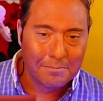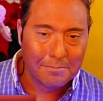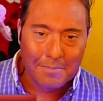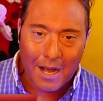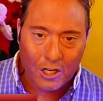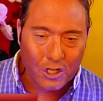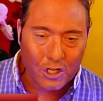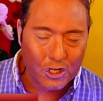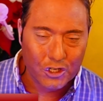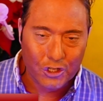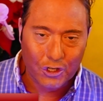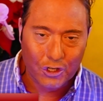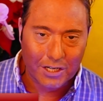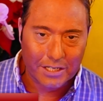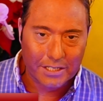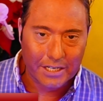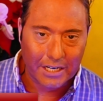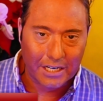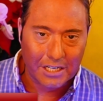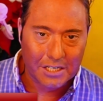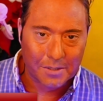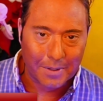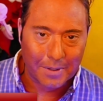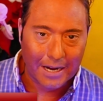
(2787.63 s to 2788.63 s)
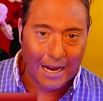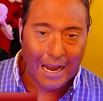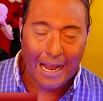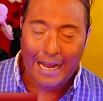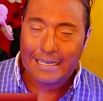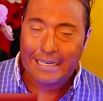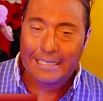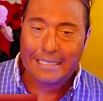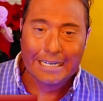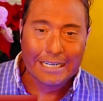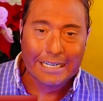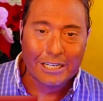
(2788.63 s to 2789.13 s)
much as you can teach me
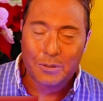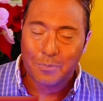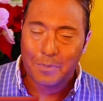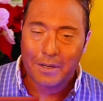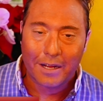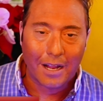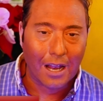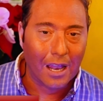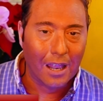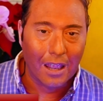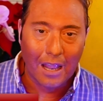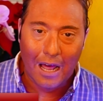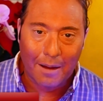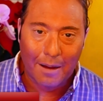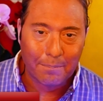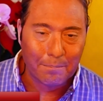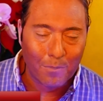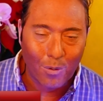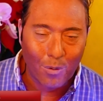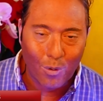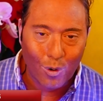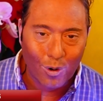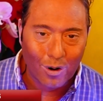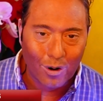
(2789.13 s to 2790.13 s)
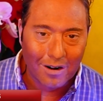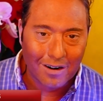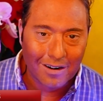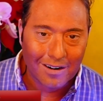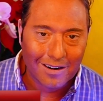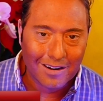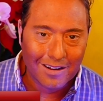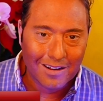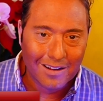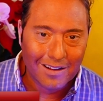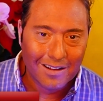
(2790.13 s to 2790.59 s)
and teach me a lot more.